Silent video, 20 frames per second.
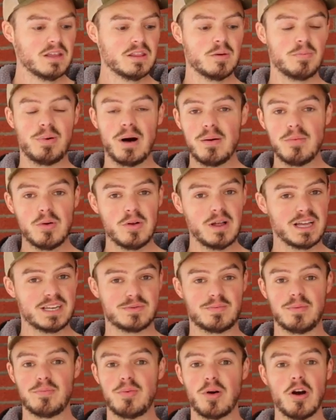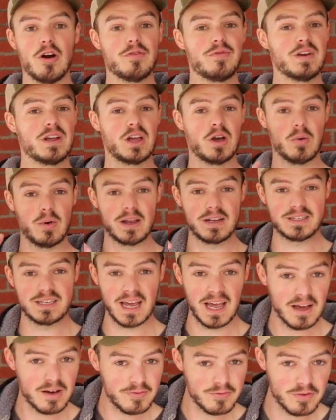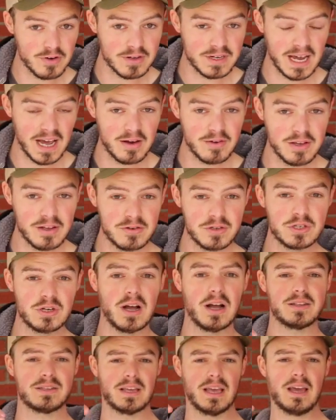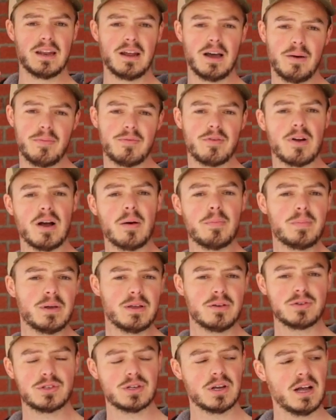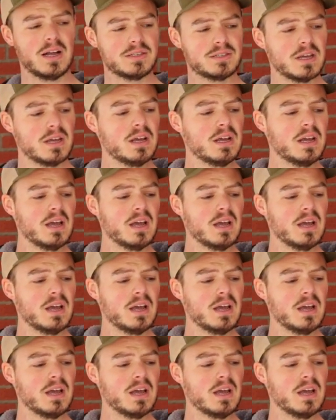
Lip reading: The bubble has been perfect going down for downhill shots and up for uphill shots.